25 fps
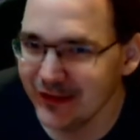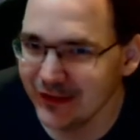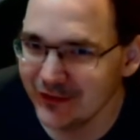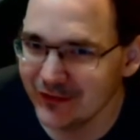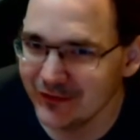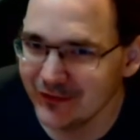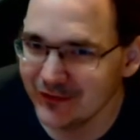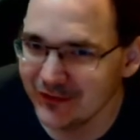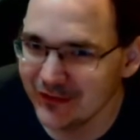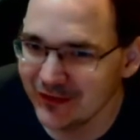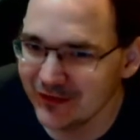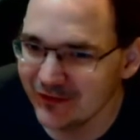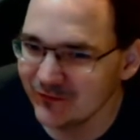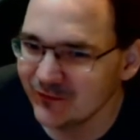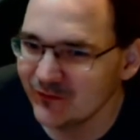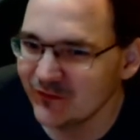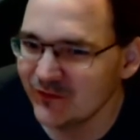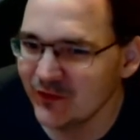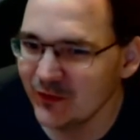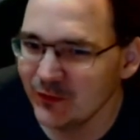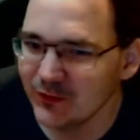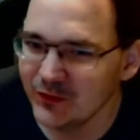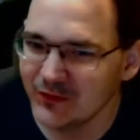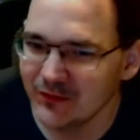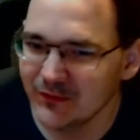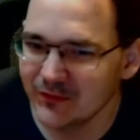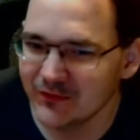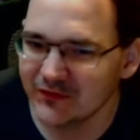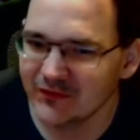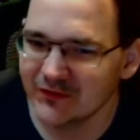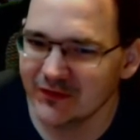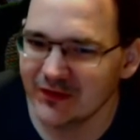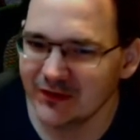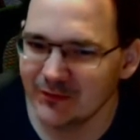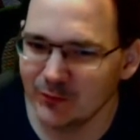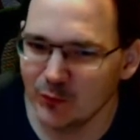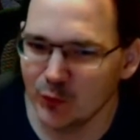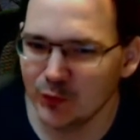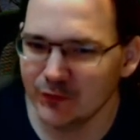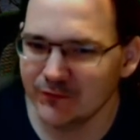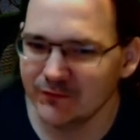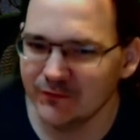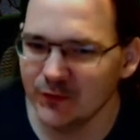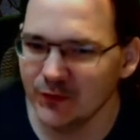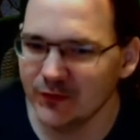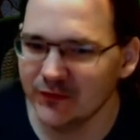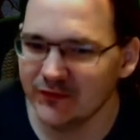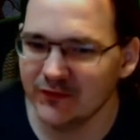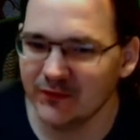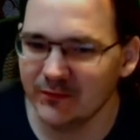give him photos, more
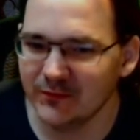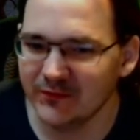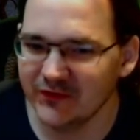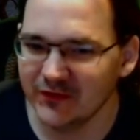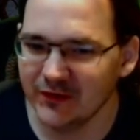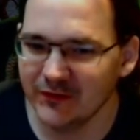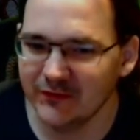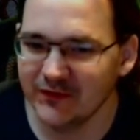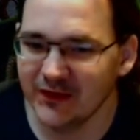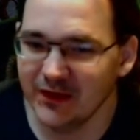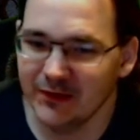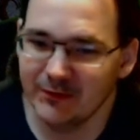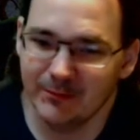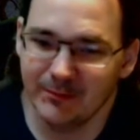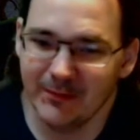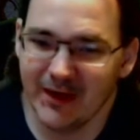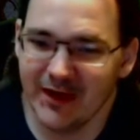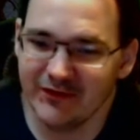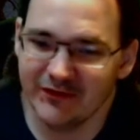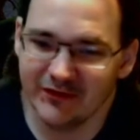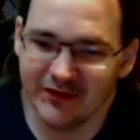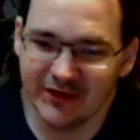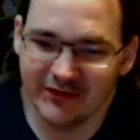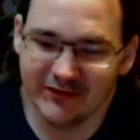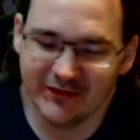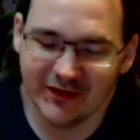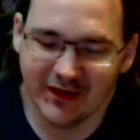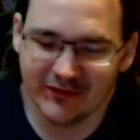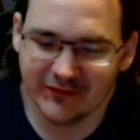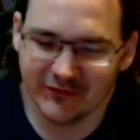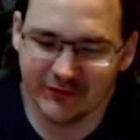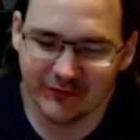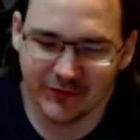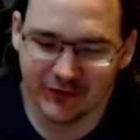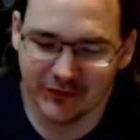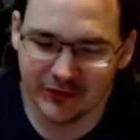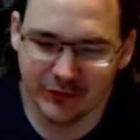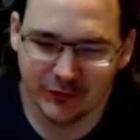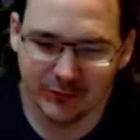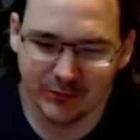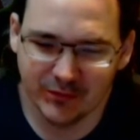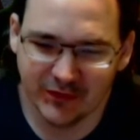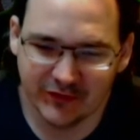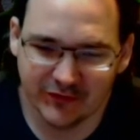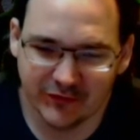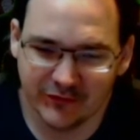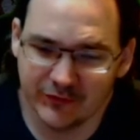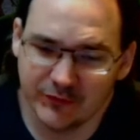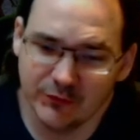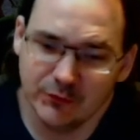photos of themselves, I would imagine he's asking for nude
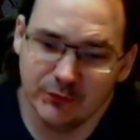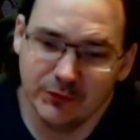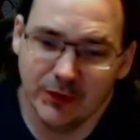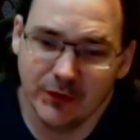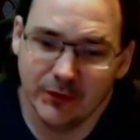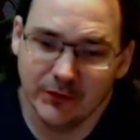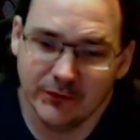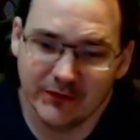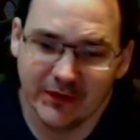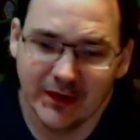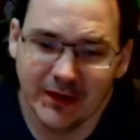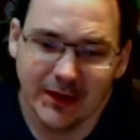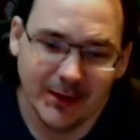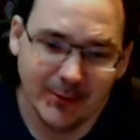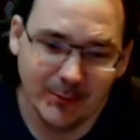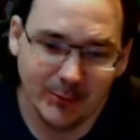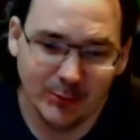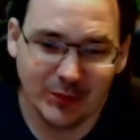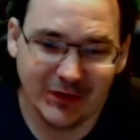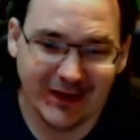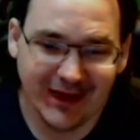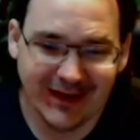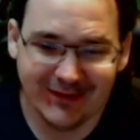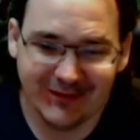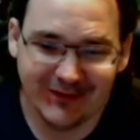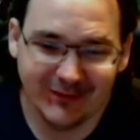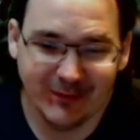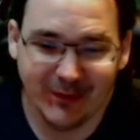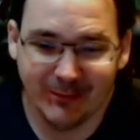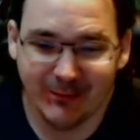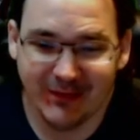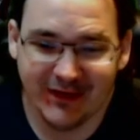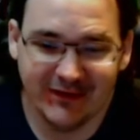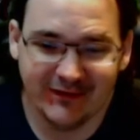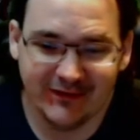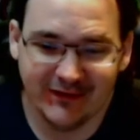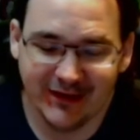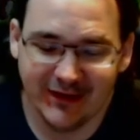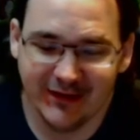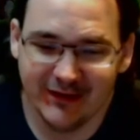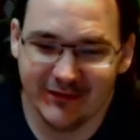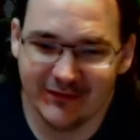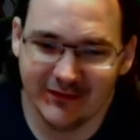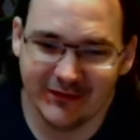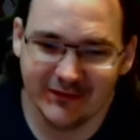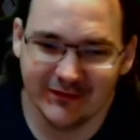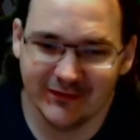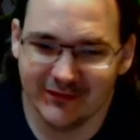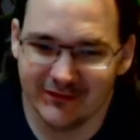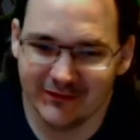pictures. Who knows? But that's my best guess,
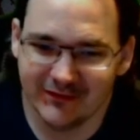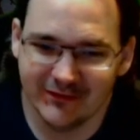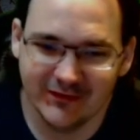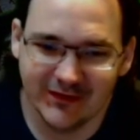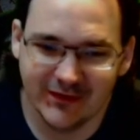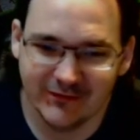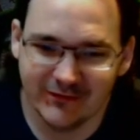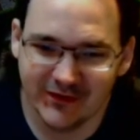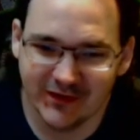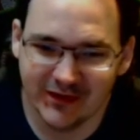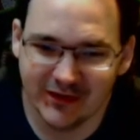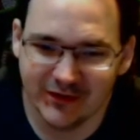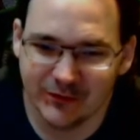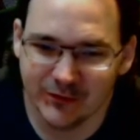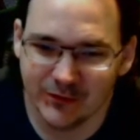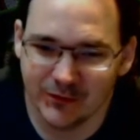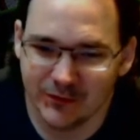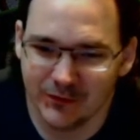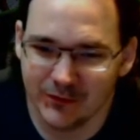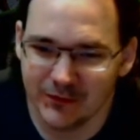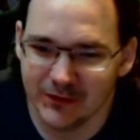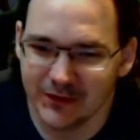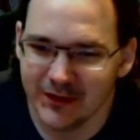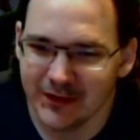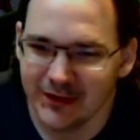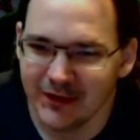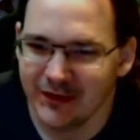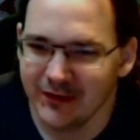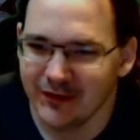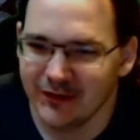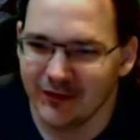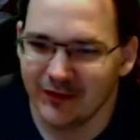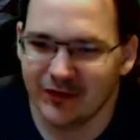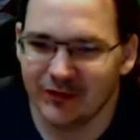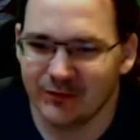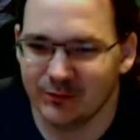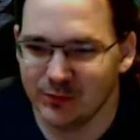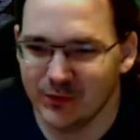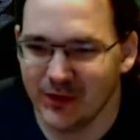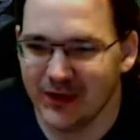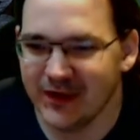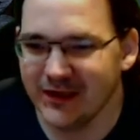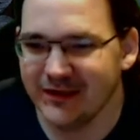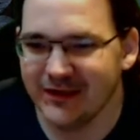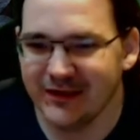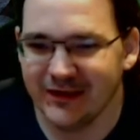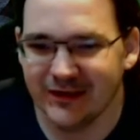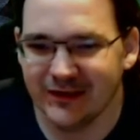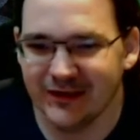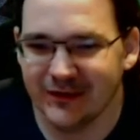because 17-year-old
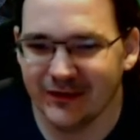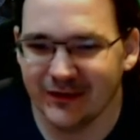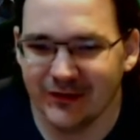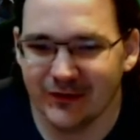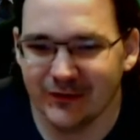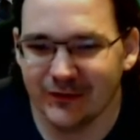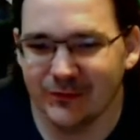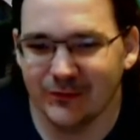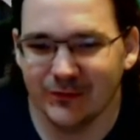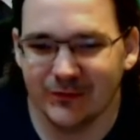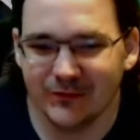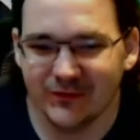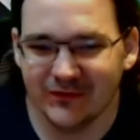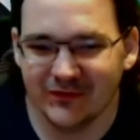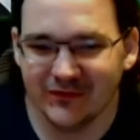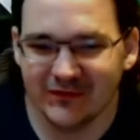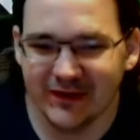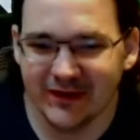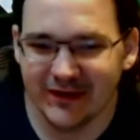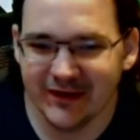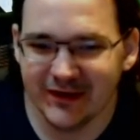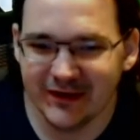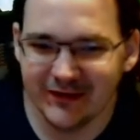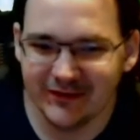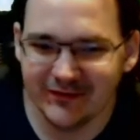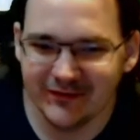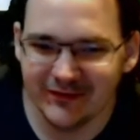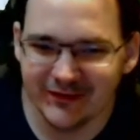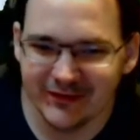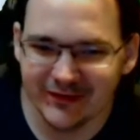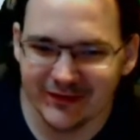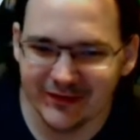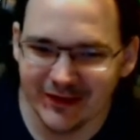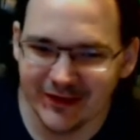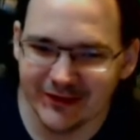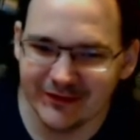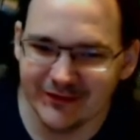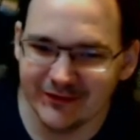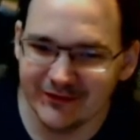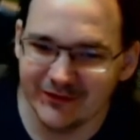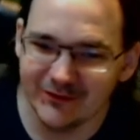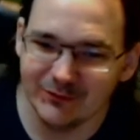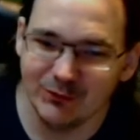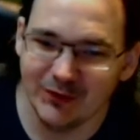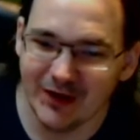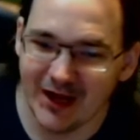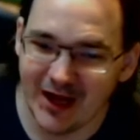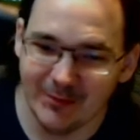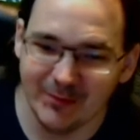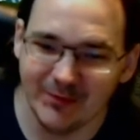threatening girls that he's like. This is
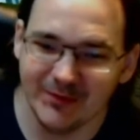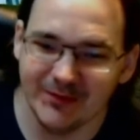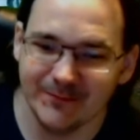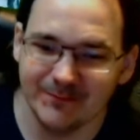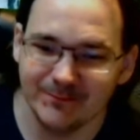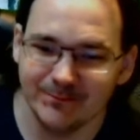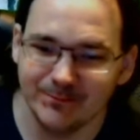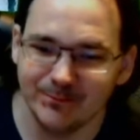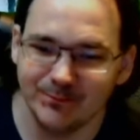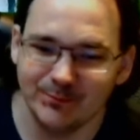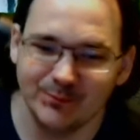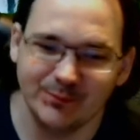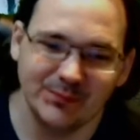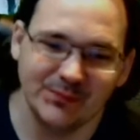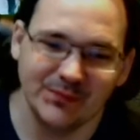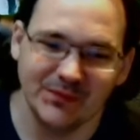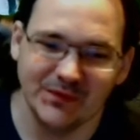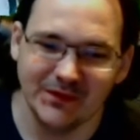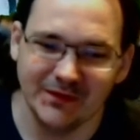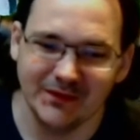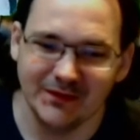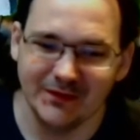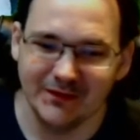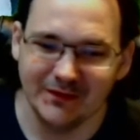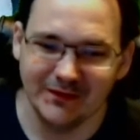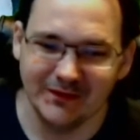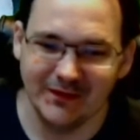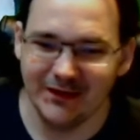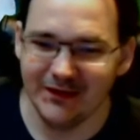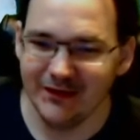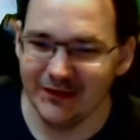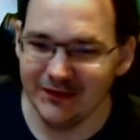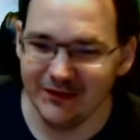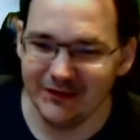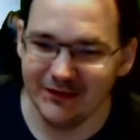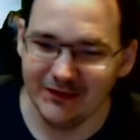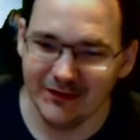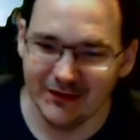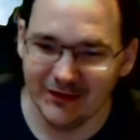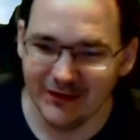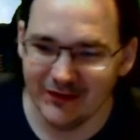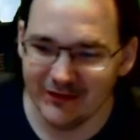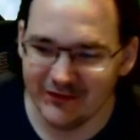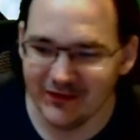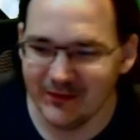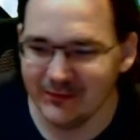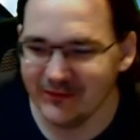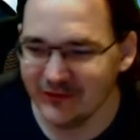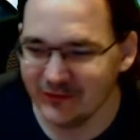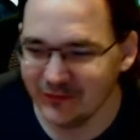what happened. They didn't
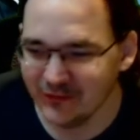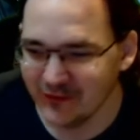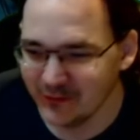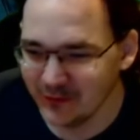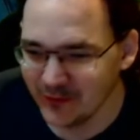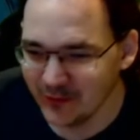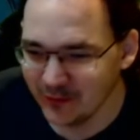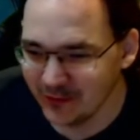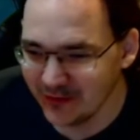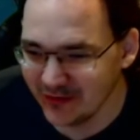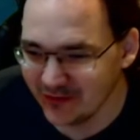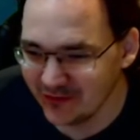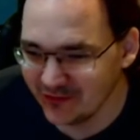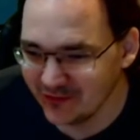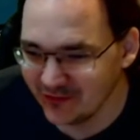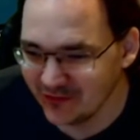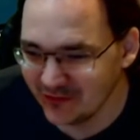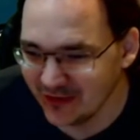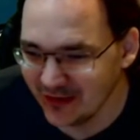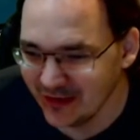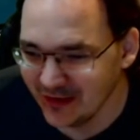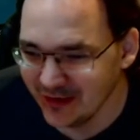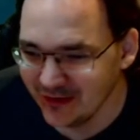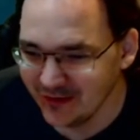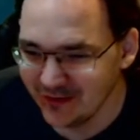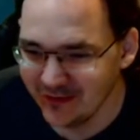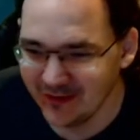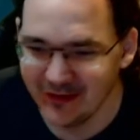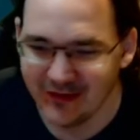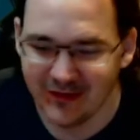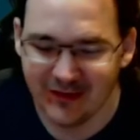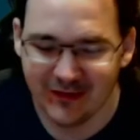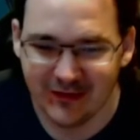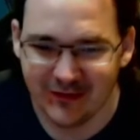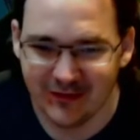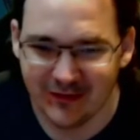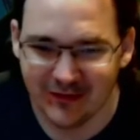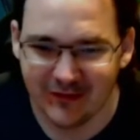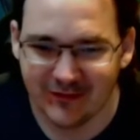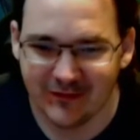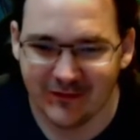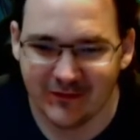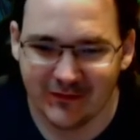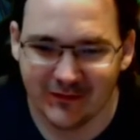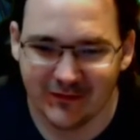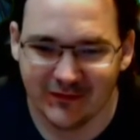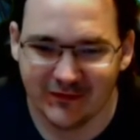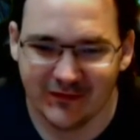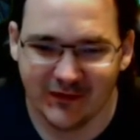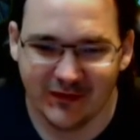accept his friend requests. They didn't
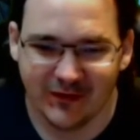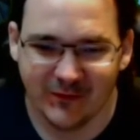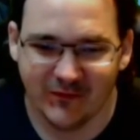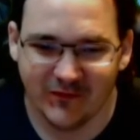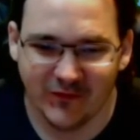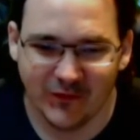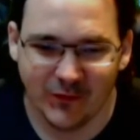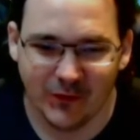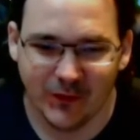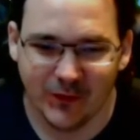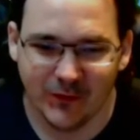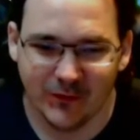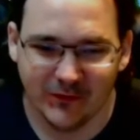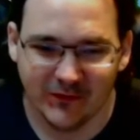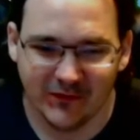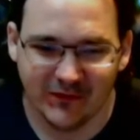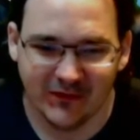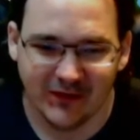send him photos.